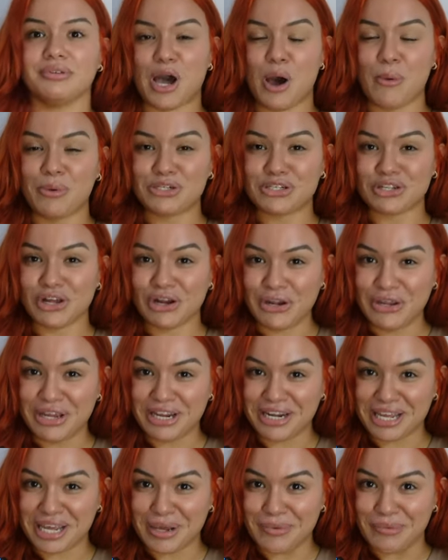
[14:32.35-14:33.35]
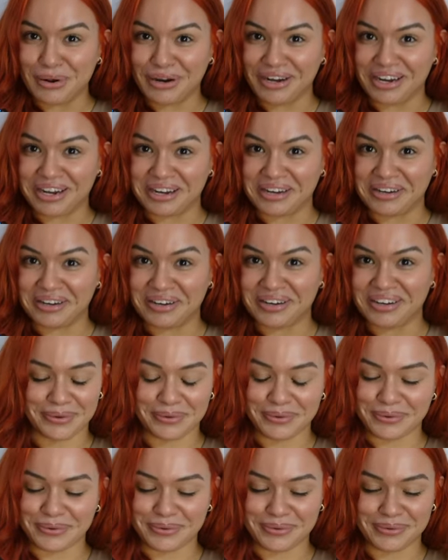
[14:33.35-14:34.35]
How much longer are you gonna keep running?
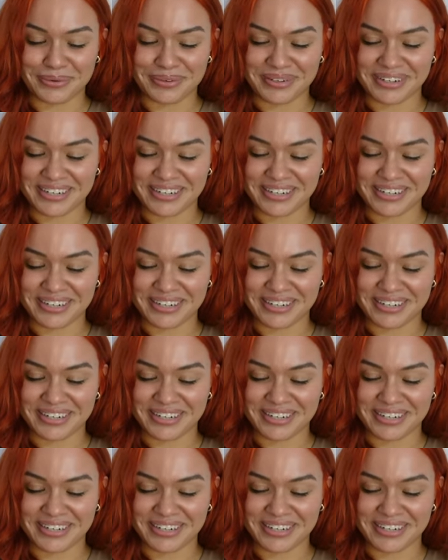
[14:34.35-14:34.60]
Ooh.